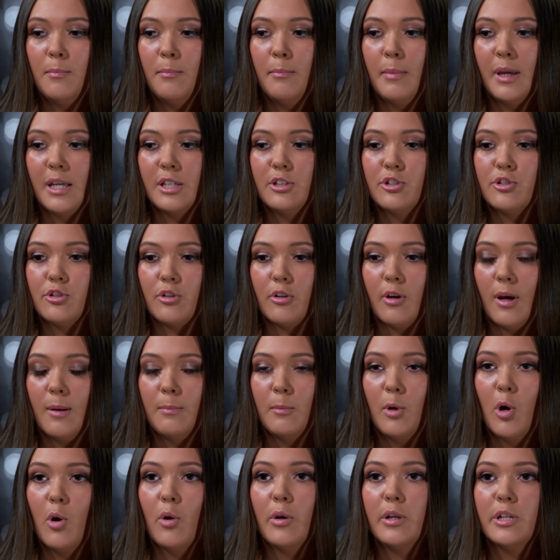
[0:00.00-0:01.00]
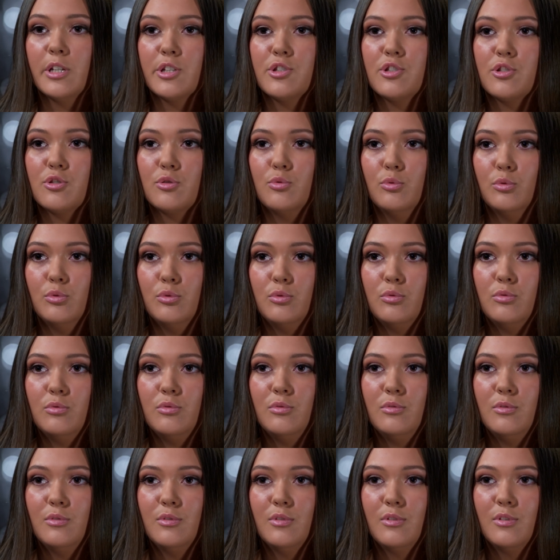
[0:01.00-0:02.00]
make sure I'm going to
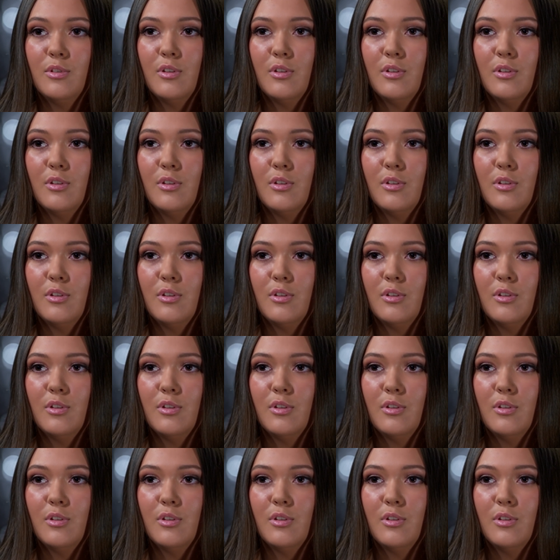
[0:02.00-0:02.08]
school,